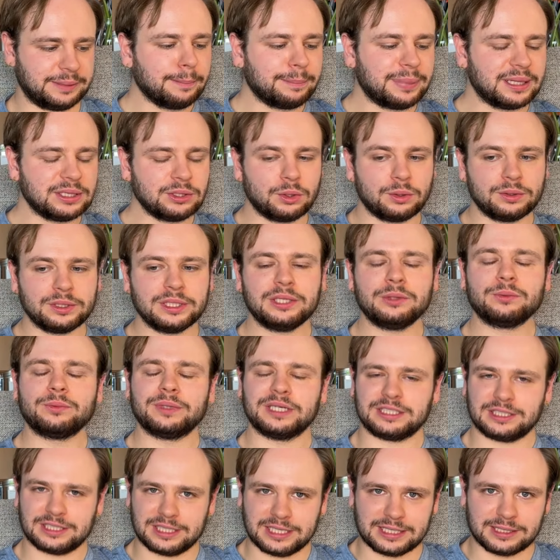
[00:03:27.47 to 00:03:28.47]
Belloli,
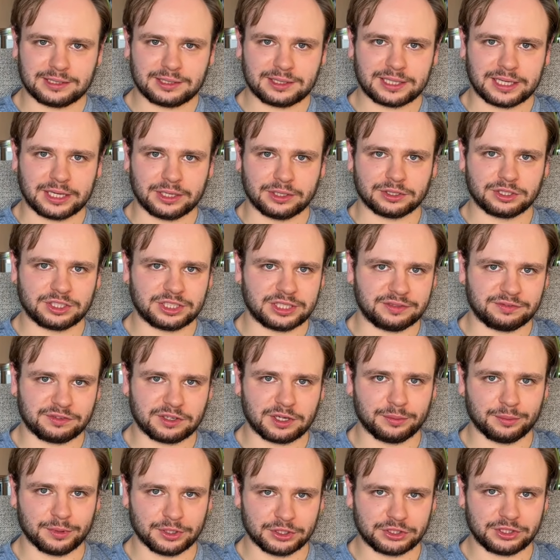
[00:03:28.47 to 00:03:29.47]
which is their chief
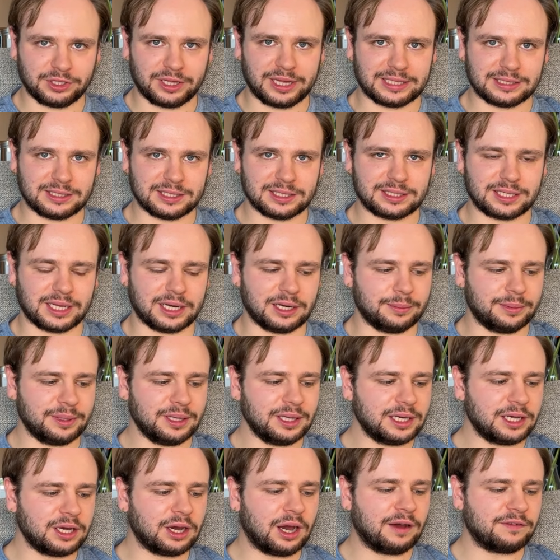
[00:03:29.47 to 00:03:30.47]
commercial and
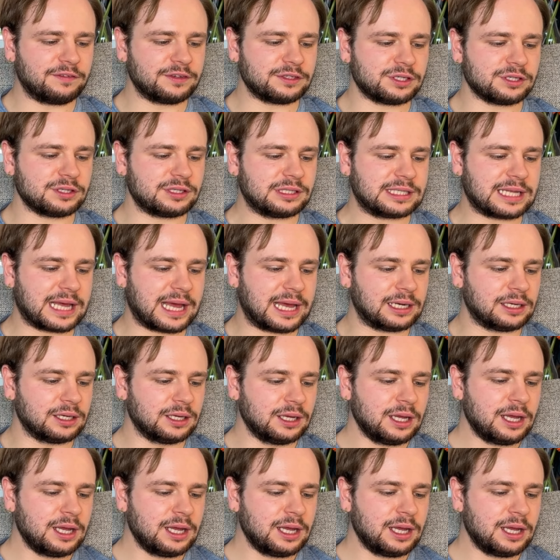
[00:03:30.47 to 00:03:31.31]
sustainability officer, said,